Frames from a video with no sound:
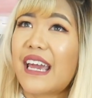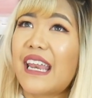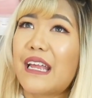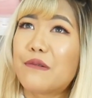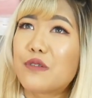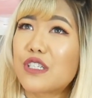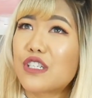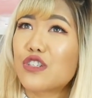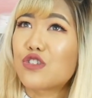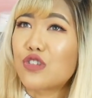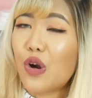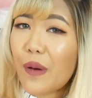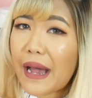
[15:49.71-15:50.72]
And I'm just
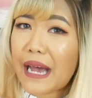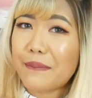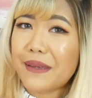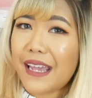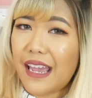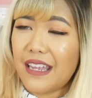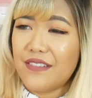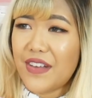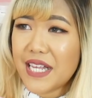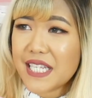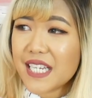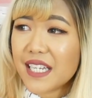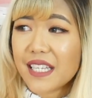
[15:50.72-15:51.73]
so happy I
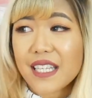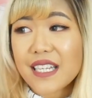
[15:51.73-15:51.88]
invested in